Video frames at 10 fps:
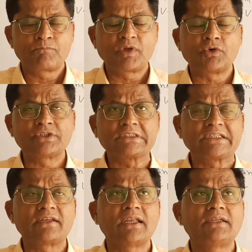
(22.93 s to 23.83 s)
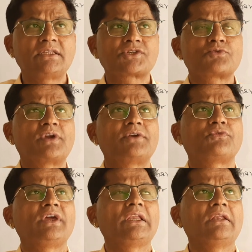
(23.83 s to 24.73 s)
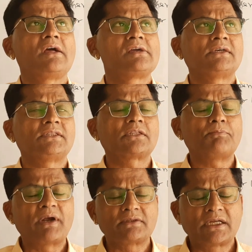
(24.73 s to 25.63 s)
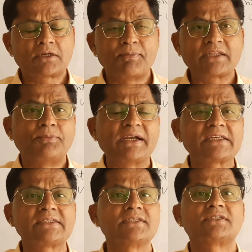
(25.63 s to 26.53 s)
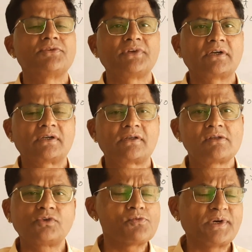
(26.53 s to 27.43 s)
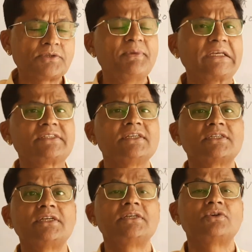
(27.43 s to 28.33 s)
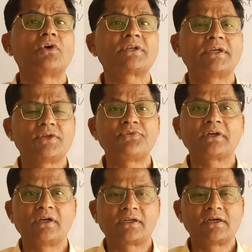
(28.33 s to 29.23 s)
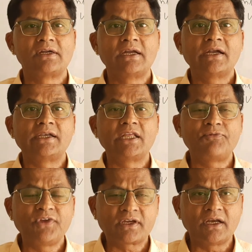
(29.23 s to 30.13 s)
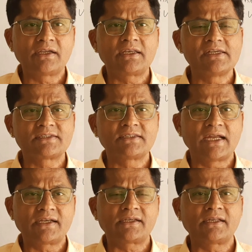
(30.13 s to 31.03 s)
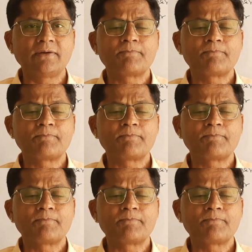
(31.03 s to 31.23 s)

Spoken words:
Because generally the student feel that mathematics is difficult. No, mathematics is not difficult. Difficult is that